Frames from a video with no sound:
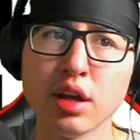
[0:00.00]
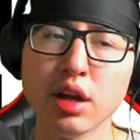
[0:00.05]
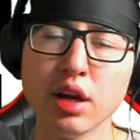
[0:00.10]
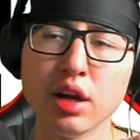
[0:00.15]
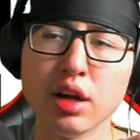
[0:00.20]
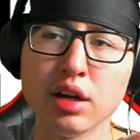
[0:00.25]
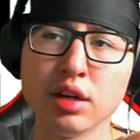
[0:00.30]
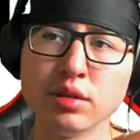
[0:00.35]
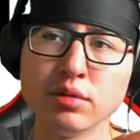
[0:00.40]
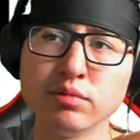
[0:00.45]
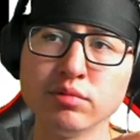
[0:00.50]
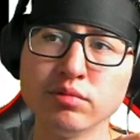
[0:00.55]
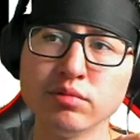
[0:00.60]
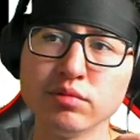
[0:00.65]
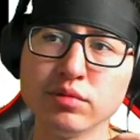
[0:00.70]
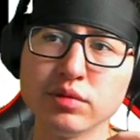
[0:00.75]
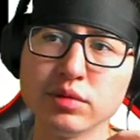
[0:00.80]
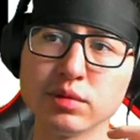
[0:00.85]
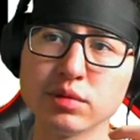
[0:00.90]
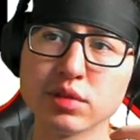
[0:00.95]

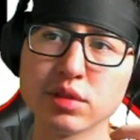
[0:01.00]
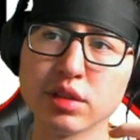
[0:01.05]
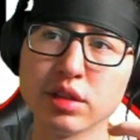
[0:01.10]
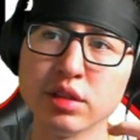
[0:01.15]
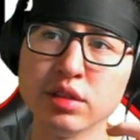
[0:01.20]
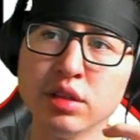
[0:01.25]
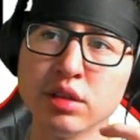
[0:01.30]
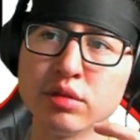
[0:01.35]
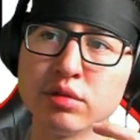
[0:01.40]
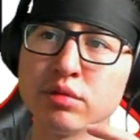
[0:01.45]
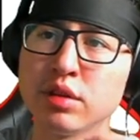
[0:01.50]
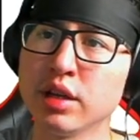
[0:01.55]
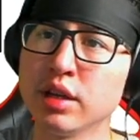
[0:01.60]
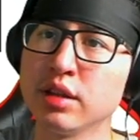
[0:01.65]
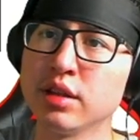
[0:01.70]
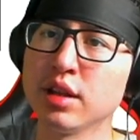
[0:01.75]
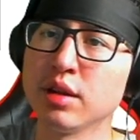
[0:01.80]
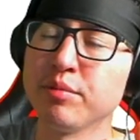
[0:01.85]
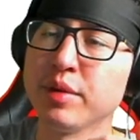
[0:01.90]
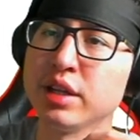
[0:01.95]

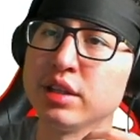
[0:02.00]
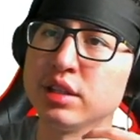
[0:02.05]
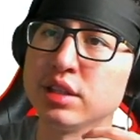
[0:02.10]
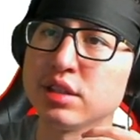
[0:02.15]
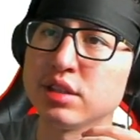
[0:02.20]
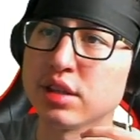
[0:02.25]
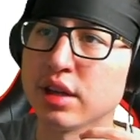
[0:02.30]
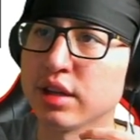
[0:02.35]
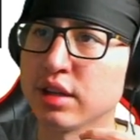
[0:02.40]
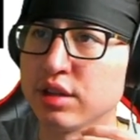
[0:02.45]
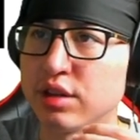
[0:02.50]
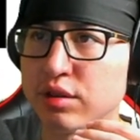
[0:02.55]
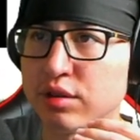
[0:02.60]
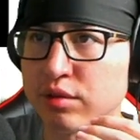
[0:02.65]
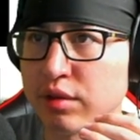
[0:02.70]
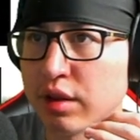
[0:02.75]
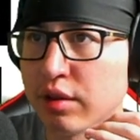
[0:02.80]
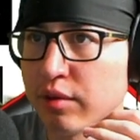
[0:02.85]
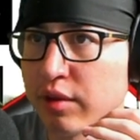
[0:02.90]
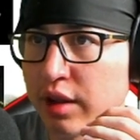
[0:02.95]
They mainly say,
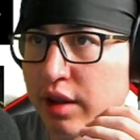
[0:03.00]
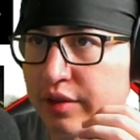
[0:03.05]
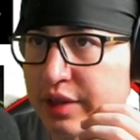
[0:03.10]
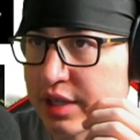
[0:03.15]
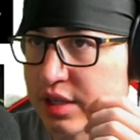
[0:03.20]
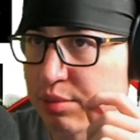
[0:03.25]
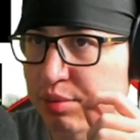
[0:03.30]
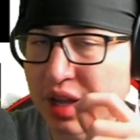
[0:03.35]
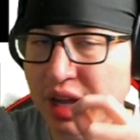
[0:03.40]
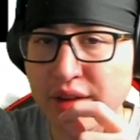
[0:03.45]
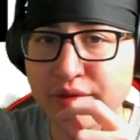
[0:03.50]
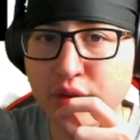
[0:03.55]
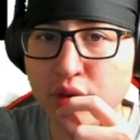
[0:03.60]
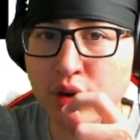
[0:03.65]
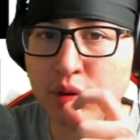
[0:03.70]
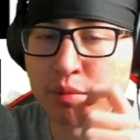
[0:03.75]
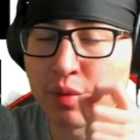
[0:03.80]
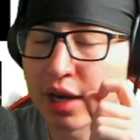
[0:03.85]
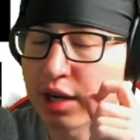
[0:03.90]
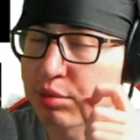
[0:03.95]
if there's a
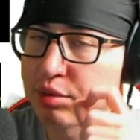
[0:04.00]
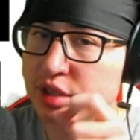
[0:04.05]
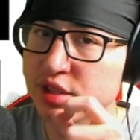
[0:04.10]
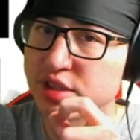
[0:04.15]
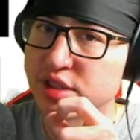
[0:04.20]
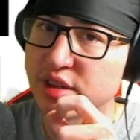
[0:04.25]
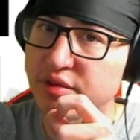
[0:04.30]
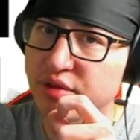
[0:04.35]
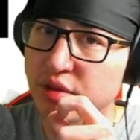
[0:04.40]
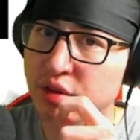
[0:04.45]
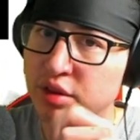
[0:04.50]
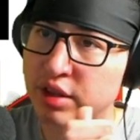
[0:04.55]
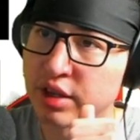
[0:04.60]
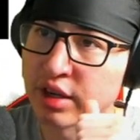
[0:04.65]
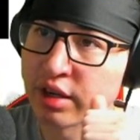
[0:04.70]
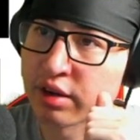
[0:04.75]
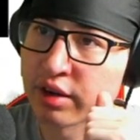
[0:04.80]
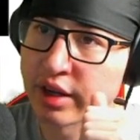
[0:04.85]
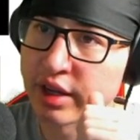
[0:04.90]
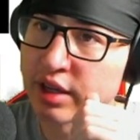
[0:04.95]
platform, I can put a C4
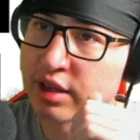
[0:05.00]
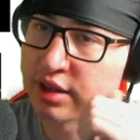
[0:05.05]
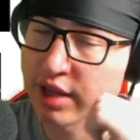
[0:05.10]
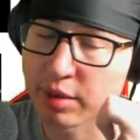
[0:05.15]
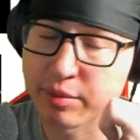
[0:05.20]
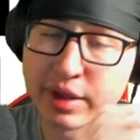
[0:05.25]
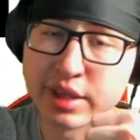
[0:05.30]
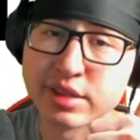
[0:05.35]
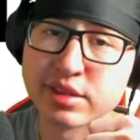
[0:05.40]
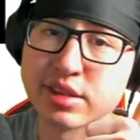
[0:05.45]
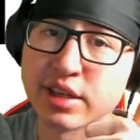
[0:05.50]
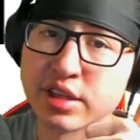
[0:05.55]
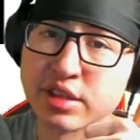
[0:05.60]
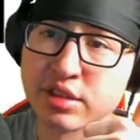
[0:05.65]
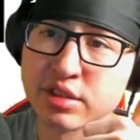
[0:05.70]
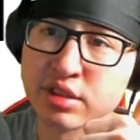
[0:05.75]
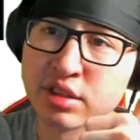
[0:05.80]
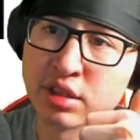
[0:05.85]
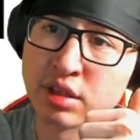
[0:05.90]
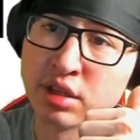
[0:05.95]
there. That means the stage
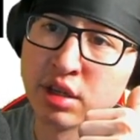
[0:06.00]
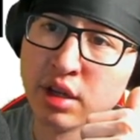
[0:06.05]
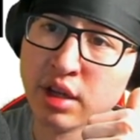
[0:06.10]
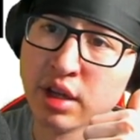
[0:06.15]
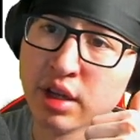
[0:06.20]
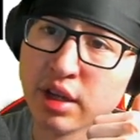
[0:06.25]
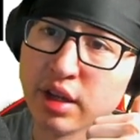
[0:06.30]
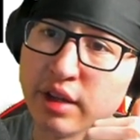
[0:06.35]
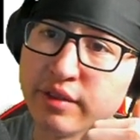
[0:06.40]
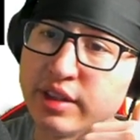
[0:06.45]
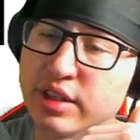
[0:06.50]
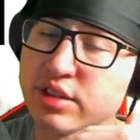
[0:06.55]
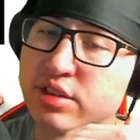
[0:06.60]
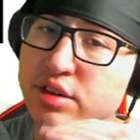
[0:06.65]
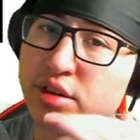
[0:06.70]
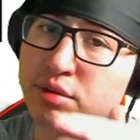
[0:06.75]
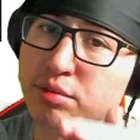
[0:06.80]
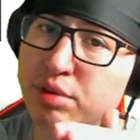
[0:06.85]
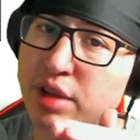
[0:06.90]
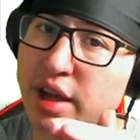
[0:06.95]
is good. If there's
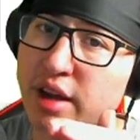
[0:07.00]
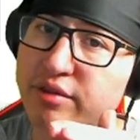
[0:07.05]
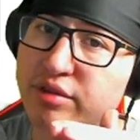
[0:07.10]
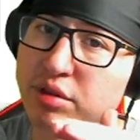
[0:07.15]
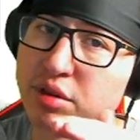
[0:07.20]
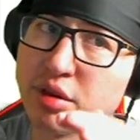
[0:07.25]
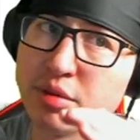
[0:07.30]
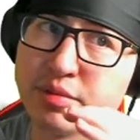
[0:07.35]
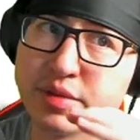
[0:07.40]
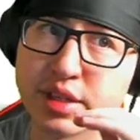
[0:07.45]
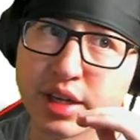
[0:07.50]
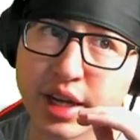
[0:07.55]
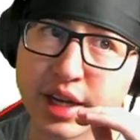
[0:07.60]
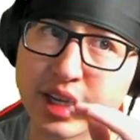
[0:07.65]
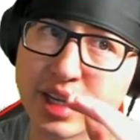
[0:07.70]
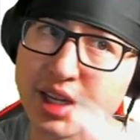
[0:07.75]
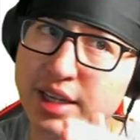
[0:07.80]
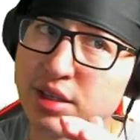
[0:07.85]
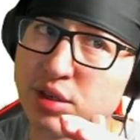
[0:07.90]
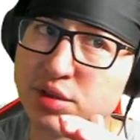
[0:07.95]
no platforms and I
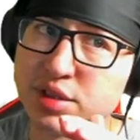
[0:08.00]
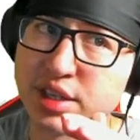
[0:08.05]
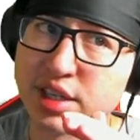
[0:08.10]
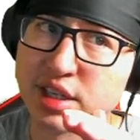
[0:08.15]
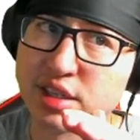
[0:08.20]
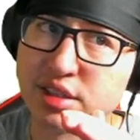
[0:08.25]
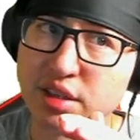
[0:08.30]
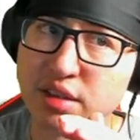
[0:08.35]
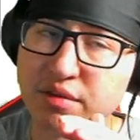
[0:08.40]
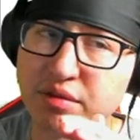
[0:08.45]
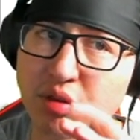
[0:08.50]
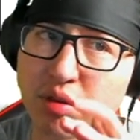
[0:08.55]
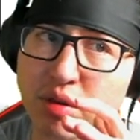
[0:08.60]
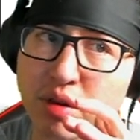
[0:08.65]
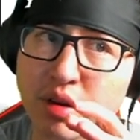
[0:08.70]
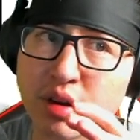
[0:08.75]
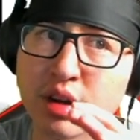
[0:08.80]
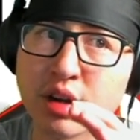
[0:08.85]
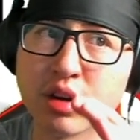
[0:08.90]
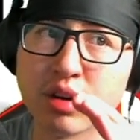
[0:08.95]
can't use any C4,
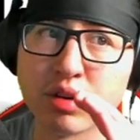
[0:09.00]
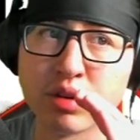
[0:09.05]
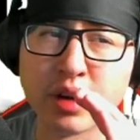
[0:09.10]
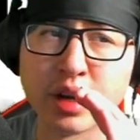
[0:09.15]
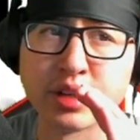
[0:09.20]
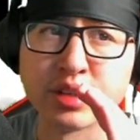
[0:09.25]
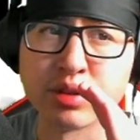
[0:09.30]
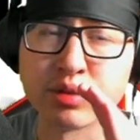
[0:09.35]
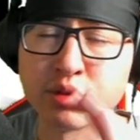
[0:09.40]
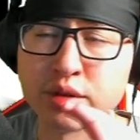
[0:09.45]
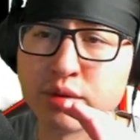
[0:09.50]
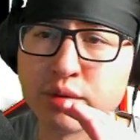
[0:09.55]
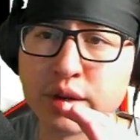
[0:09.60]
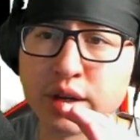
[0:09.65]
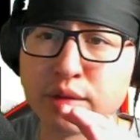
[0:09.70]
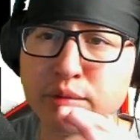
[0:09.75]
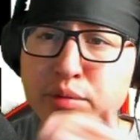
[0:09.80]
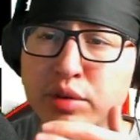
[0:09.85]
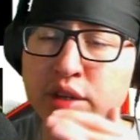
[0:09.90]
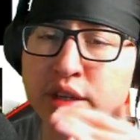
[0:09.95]
or I don't know where
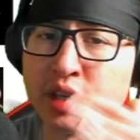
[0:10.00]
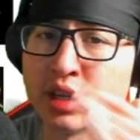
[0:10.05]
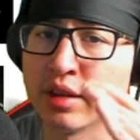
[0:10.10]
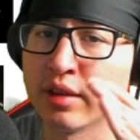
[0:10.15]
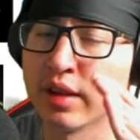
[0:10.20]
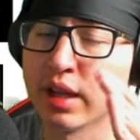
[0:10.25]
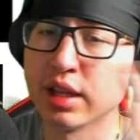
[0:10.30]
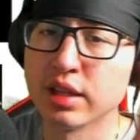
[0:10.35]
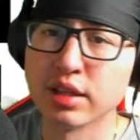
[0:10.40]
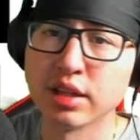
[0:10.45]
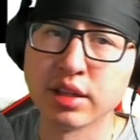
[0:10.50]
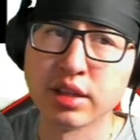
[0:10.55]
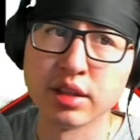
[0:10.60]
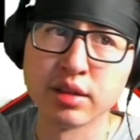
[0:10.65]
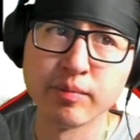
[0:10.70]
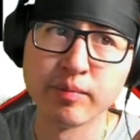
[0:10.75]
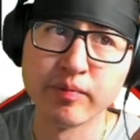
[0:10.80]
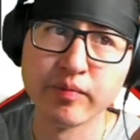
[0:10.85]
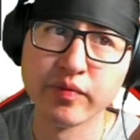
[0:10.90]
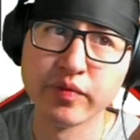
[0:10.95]
to put it,
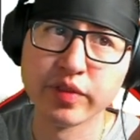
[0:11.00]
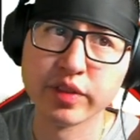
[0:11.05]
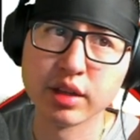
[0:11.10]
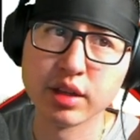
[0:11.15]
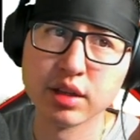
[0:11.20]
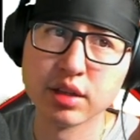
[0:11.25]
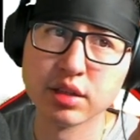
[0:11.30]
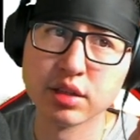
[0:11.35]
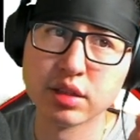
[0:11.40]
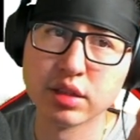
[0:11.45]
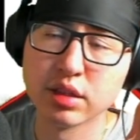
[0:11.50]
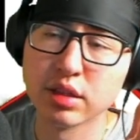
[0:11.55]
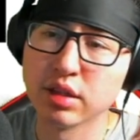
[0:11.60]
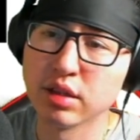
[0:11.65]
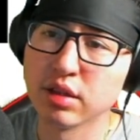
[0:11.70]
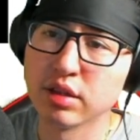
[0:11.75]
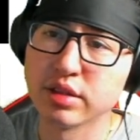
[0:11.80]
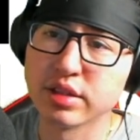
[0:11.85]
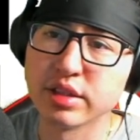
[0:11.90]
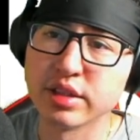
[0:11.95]
then
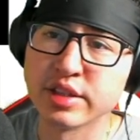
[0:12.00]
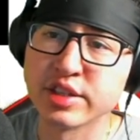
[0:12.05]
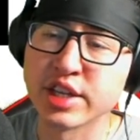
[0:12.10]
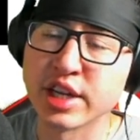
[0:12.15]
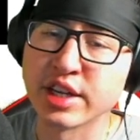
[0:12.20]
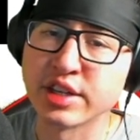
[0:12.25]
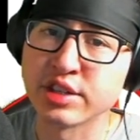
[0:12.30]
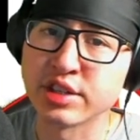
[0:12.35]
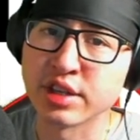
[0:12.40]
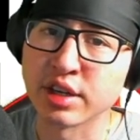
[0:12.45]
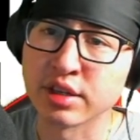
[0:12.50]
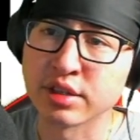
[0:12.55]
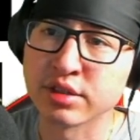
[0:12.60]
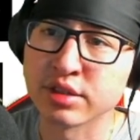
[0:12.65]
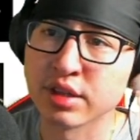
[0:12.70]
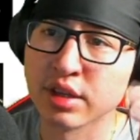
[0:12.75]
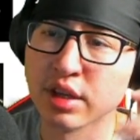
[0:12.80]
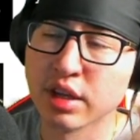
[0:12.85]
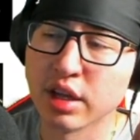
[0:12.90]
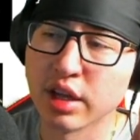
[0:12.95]
the stage
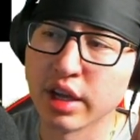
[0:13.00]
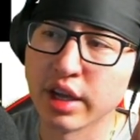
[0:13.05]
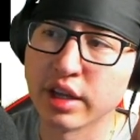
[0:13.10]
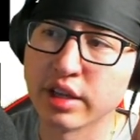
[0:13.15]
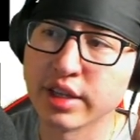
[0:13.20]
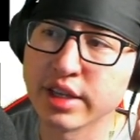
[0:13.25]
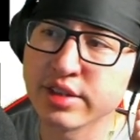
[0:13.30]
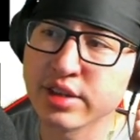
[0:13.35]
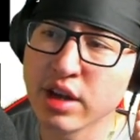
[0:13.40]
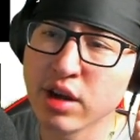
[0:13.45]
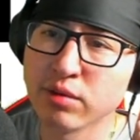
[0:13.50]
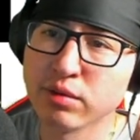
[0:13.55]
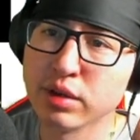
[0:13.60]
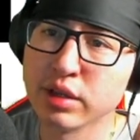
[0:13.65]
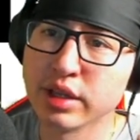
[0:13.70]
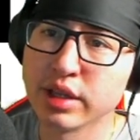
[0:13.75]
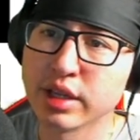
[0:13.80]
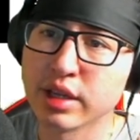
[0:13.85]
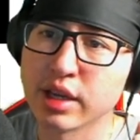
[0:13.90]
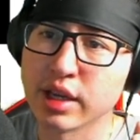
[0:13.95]
sucks. And that's not
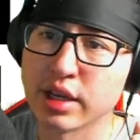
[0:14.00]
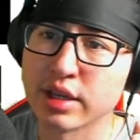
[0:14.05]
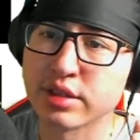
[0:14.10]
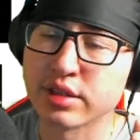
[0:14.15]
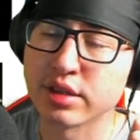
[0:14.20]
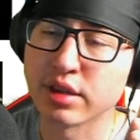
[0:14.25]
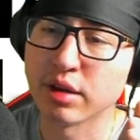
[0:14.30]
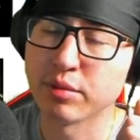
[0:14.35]
really the case.